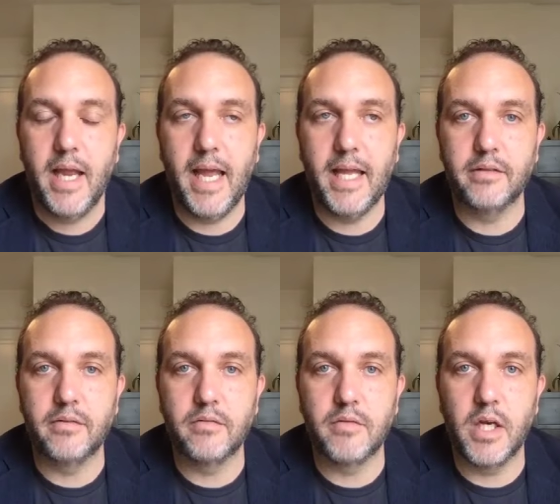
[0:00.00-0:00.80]

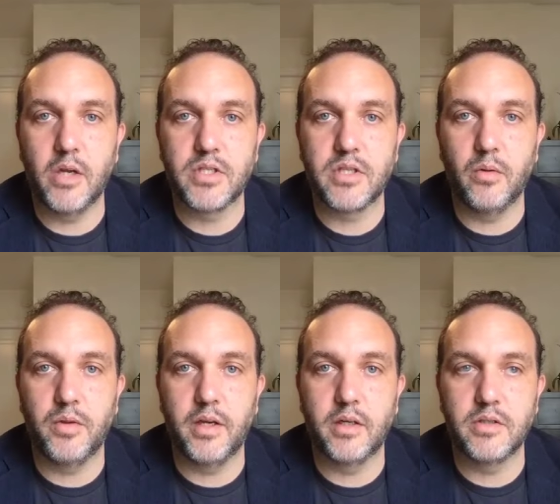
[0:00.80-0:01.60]
And, you know, so
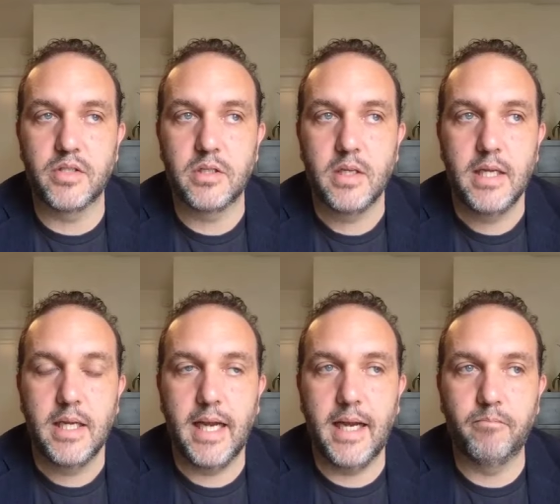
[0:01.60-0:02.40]
there's
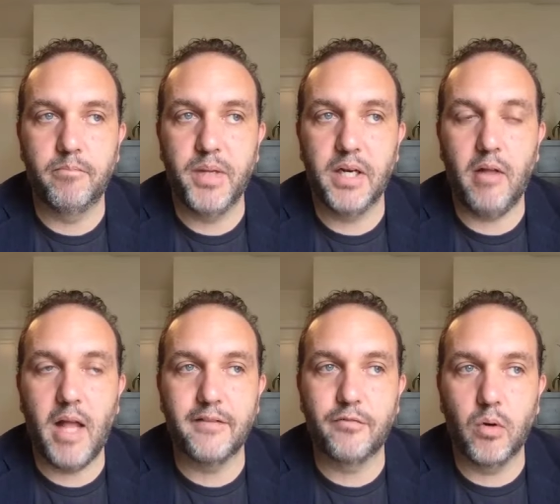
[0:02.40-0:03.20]
been a
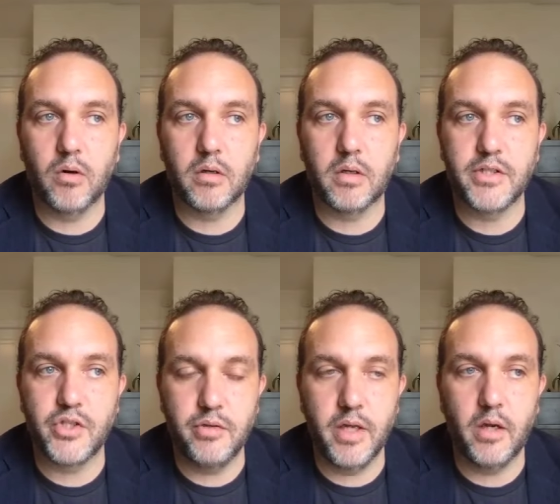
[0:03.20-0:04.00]
lot of work,
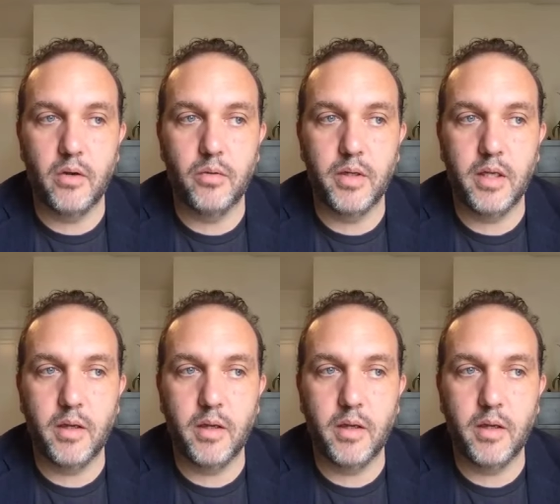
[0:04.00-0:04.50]
as you know,